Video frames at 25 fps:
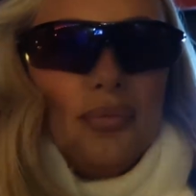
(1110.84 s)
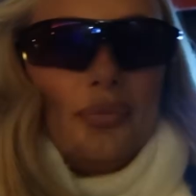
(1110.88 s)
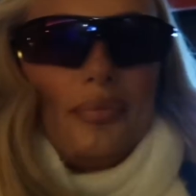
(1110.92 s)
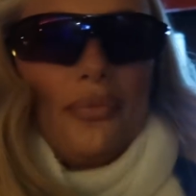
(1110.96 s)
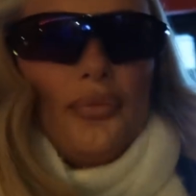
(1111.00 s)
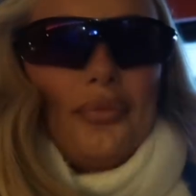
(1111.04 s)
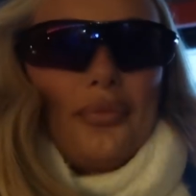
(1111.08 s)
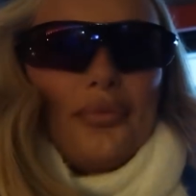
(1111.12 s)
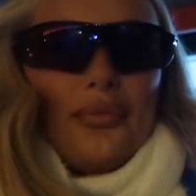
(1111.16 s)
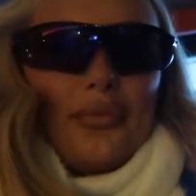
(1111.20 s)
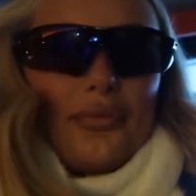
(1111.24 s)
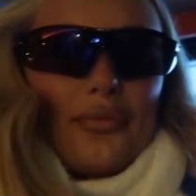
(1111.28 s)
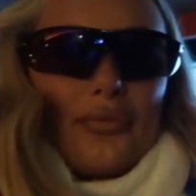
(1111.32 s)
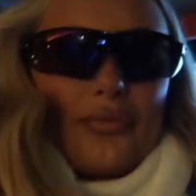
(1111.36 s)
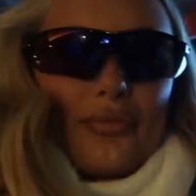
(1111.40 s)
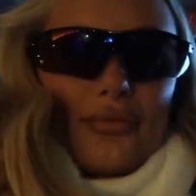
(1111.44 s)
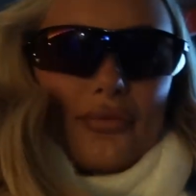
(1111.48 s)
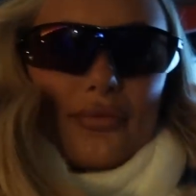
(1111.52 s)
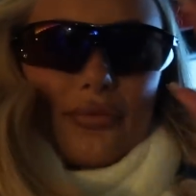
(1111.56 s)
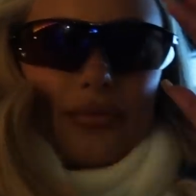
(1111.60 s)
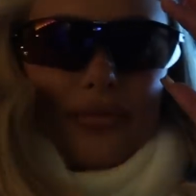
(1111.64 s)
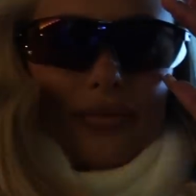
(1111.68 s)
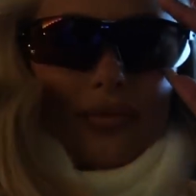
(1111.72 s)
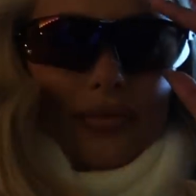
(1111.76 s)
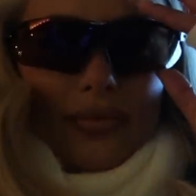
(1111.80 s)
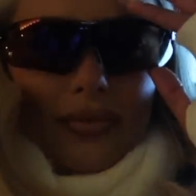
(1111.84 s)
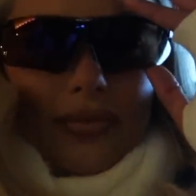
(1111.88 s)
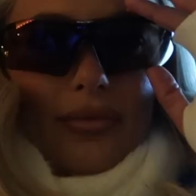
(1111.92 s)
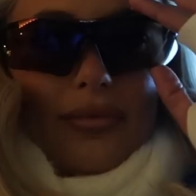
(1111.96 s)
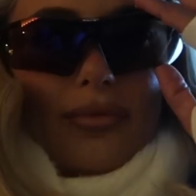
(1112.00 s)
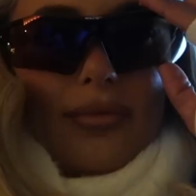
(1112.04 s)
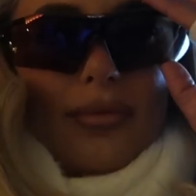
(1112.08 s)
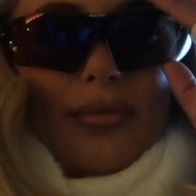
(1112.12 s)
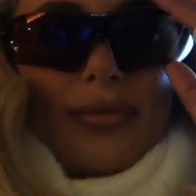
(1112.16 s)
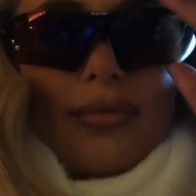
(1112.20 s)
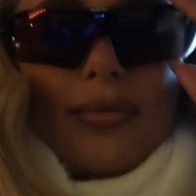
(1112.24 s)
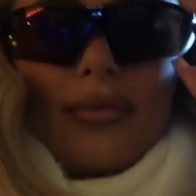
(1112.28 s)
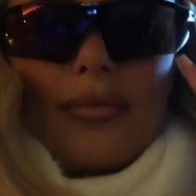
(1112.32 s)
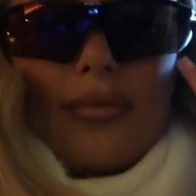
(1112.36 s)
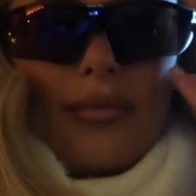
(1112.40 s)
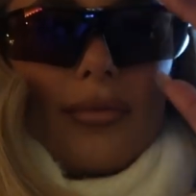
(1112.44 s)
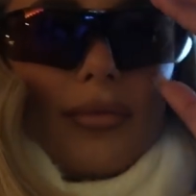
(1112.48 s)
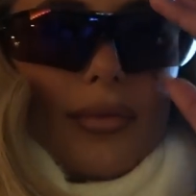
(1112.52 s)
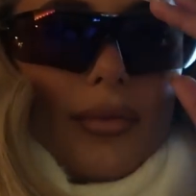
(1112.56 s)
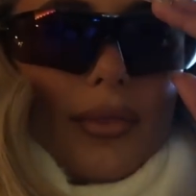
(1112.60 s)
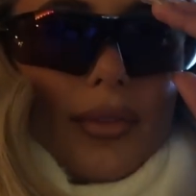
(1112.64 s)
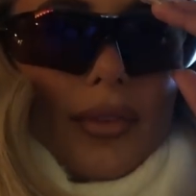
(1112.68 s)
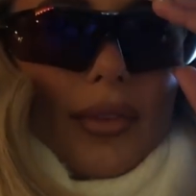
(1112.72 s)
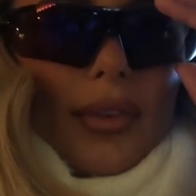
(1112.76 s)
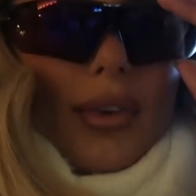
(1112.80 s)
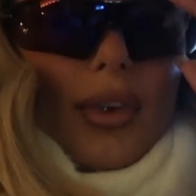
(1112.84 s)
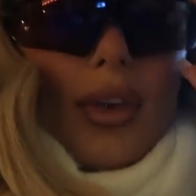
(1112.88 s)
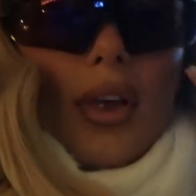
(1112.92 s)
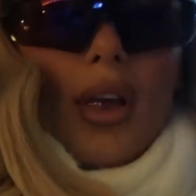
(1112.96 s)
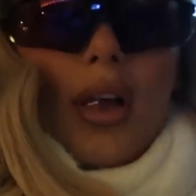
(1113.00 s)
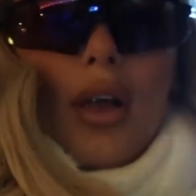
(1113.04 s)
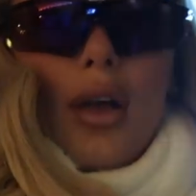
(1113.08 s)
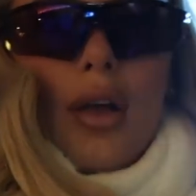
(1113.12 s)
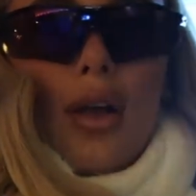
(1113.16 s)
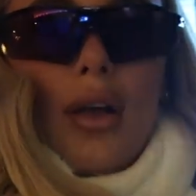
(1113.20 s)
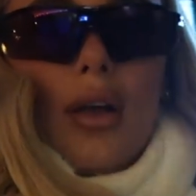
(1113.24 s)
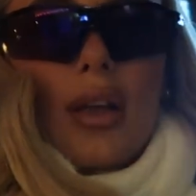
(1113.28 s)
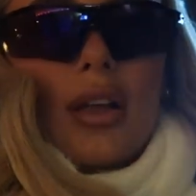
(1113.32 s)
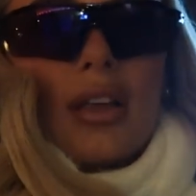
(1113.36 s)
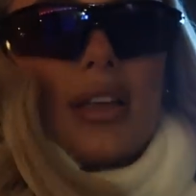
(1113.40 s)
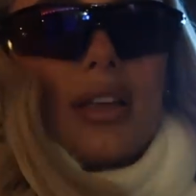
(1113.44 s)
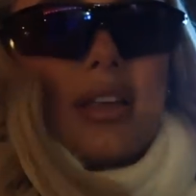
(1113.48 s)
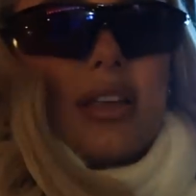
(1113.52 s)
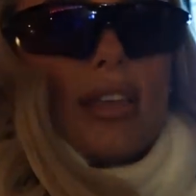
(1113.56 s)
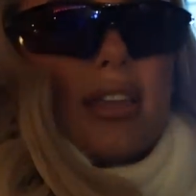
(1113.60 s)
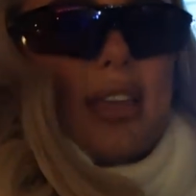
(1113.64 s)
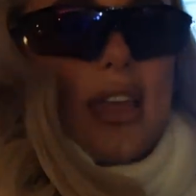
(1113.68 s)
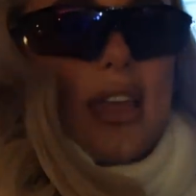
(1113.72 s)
But what about if you do the blue lens, because you're wearing a blue outfit?